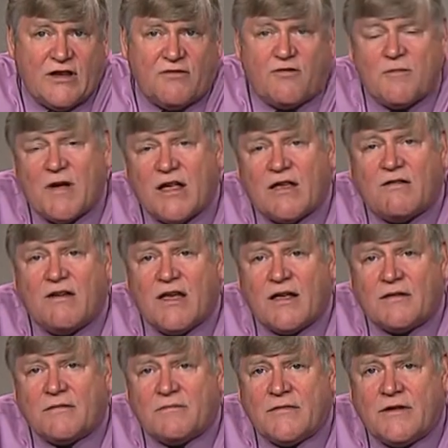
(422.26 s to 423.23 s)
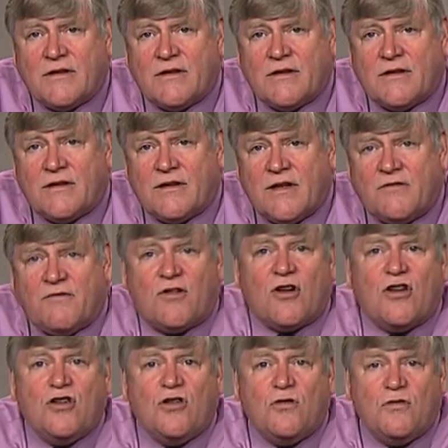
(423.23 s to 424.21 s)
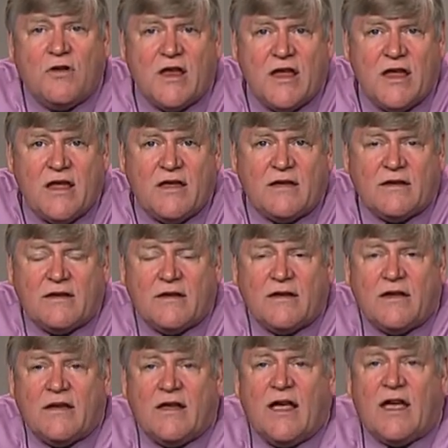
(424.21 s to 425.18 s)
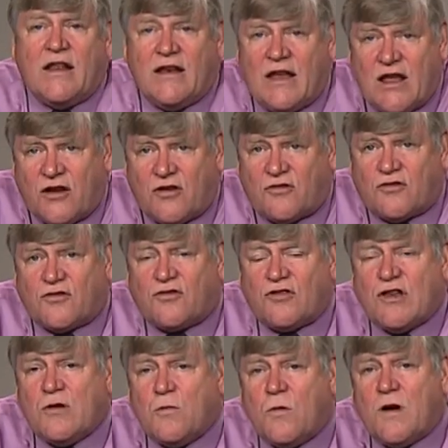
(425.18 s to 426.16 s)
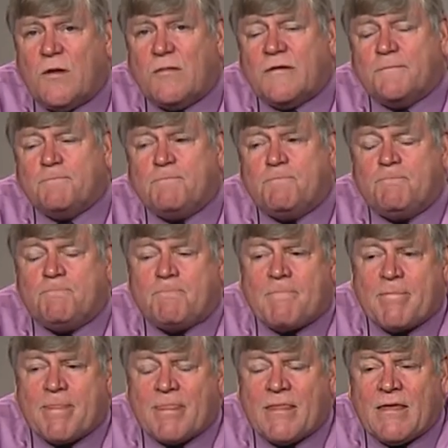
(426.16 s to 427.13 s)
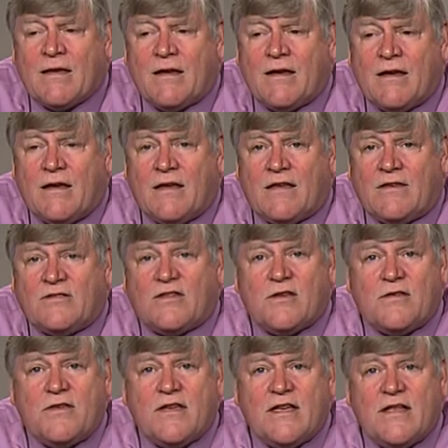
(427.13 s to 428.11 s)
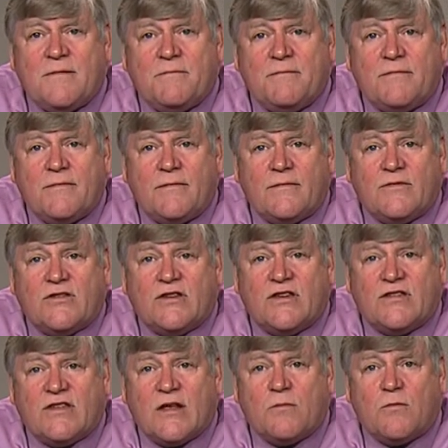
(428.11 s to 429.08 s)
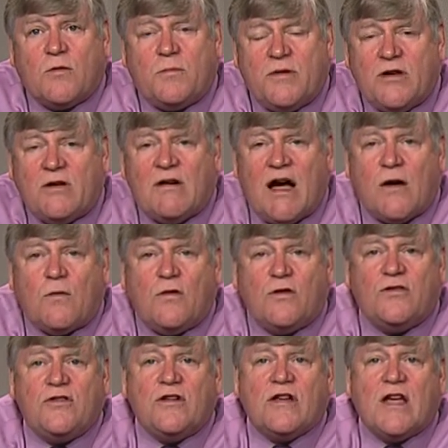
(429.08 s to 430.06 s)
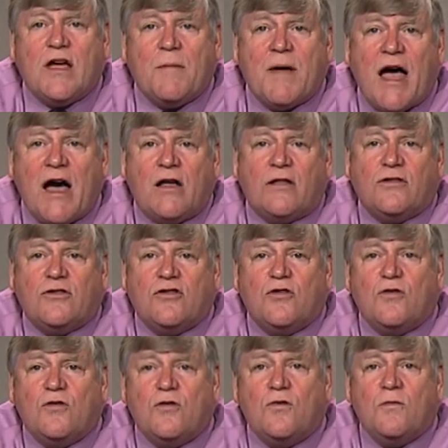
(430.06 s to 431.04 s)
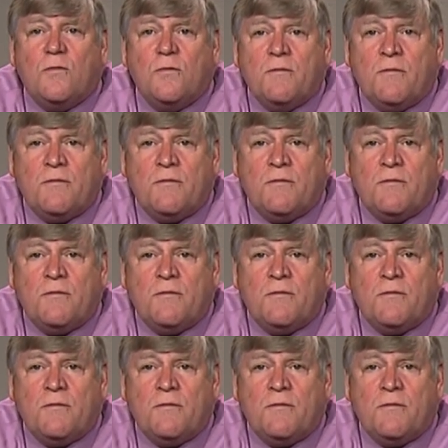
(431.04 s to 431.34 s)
for my client, a very unique and interesting woman. So then she said, Well, Bill, I want you to come out to